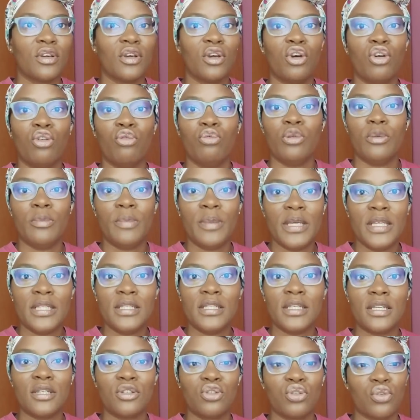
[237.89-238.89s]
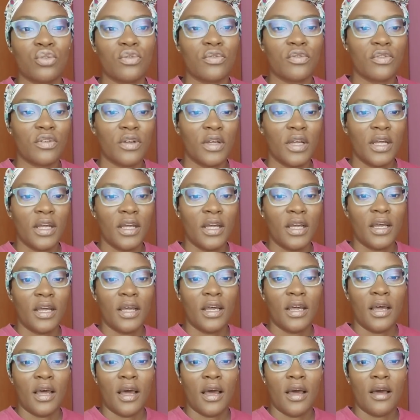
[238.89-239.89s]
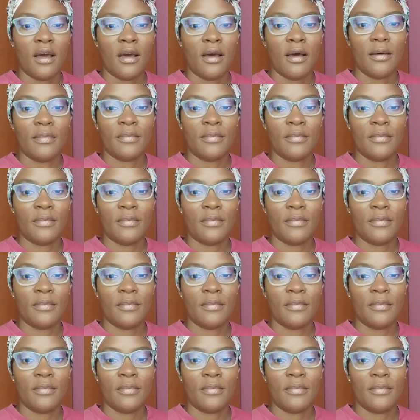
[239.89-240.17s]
repeating, sort of